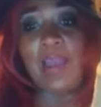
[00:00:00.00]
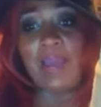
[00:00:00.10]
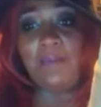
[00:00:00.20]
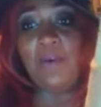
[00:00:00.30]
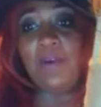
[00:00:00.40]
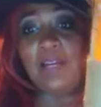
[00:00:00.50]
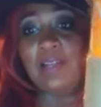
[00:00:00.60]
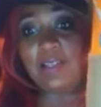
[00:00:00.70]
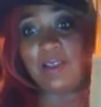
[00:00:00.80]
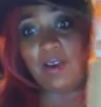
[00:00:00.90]
I came on and
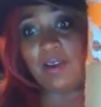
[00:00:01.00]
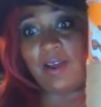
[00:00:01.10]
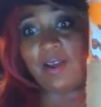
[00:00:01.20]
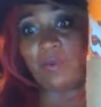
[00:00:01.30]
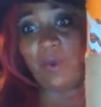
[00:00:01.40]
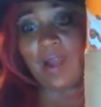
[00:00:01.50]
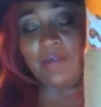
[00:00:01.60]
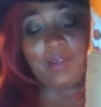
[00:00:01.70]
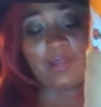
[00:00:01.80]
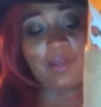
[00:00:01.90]
to start
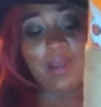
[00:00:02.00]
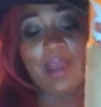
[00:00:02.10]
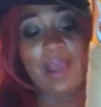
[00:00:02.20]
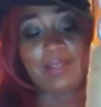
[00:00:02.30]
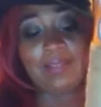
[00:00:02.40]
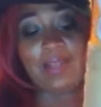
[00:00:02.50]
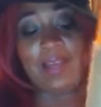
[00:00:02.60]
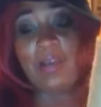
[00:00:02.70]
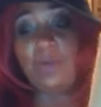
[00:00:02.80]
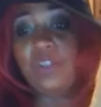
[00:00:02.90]
unraveling at the
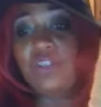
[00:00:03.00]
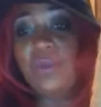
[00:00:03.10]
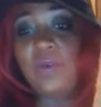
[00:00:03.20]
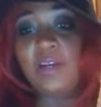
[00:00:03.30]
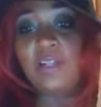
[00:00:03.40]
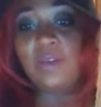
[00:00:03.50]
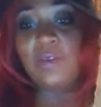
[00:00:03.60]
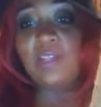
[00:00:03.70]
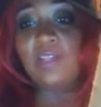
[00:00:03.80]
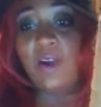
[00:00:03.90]
end. What you want to
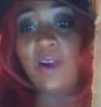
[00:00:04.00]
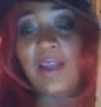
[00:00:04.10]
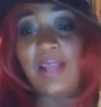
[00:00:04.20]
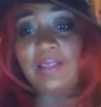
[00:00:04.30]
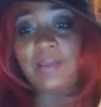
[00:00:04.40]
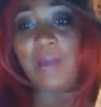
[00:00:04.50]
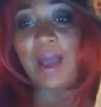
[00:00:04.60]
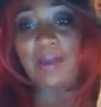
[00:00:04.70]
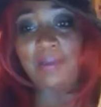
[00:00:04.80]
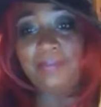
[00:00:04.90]
do is start at the
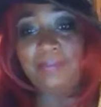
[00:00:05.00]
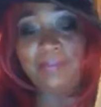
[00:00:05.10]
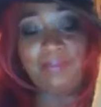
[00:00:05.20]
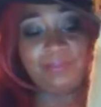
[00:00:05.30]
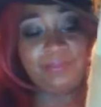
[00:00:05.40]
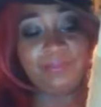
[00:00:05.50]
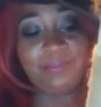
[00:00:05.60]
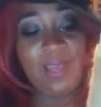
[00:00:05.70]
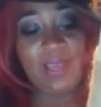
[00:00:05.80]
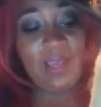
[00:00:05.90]
bottom
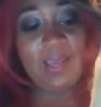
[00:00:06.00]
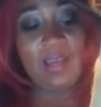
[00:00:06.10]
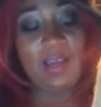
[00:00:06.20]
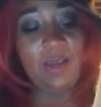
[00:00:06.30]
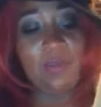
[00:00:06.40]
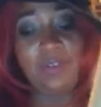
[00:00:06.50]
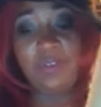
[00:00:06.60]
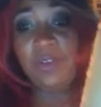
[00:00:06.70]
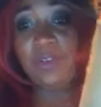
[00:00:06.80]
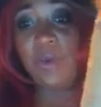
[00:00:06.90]

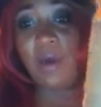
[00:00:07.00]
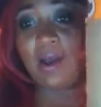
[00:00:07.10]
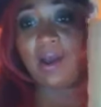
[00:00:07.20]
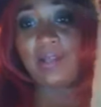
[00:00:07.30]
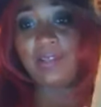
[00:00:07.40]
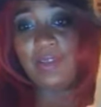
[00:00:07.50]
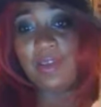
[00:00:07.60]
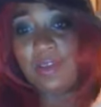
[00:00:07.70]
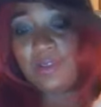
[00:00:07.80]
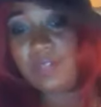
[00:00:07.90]
with your twine. You
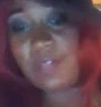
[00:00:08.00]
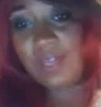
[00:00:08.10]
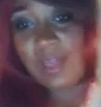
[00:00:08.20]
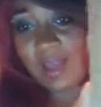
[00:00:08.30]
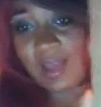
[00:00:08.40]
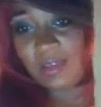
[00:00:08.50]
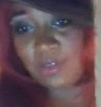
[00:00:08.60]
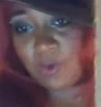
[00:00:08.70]
can use any kind of